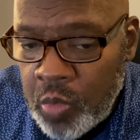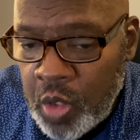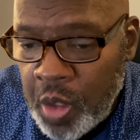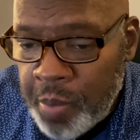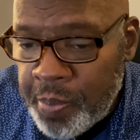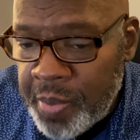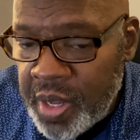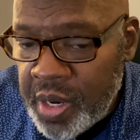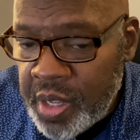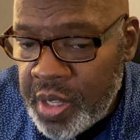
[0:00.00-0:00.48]

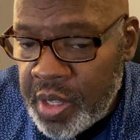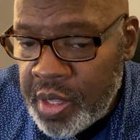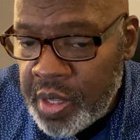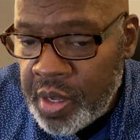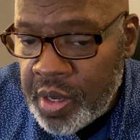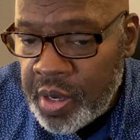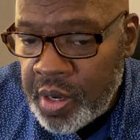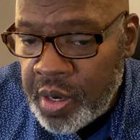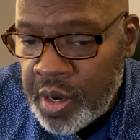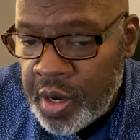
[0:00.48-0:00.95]

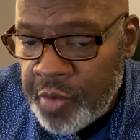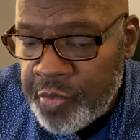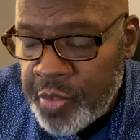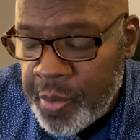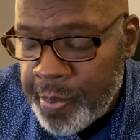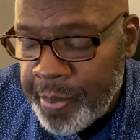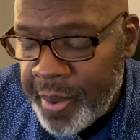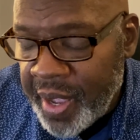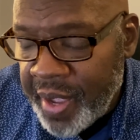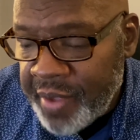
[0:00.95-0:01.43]
Many of the
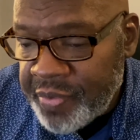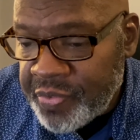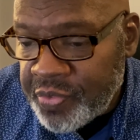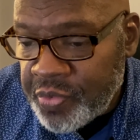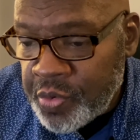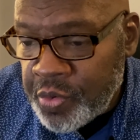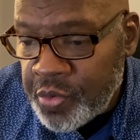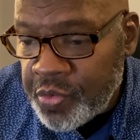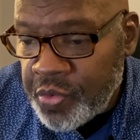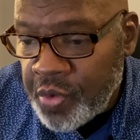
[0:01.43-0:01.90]

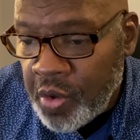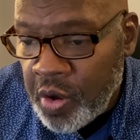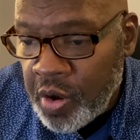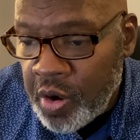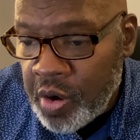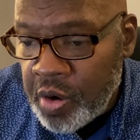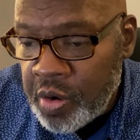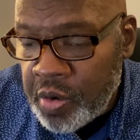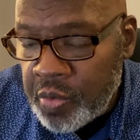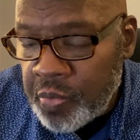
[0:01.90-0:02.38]
pastors
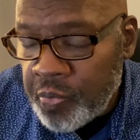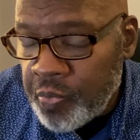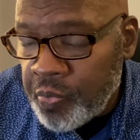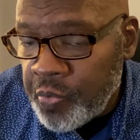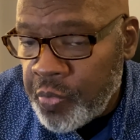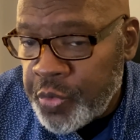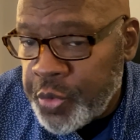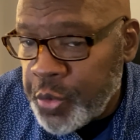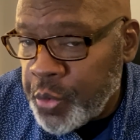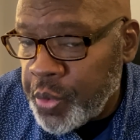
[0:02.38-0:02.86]
are
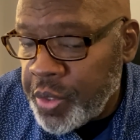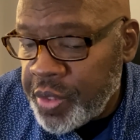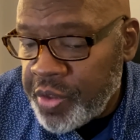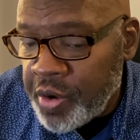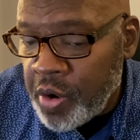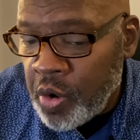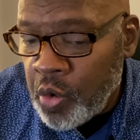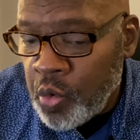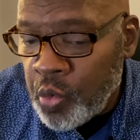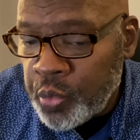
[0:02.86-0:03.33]
doing
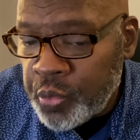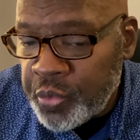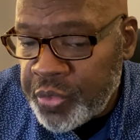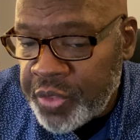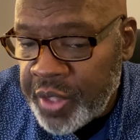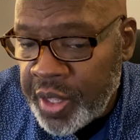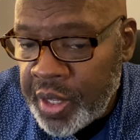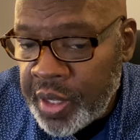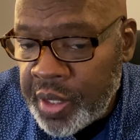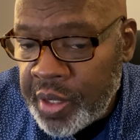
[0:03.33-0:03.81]
their own
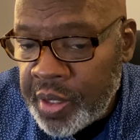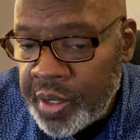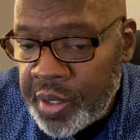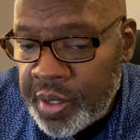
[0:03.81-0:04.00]
thing.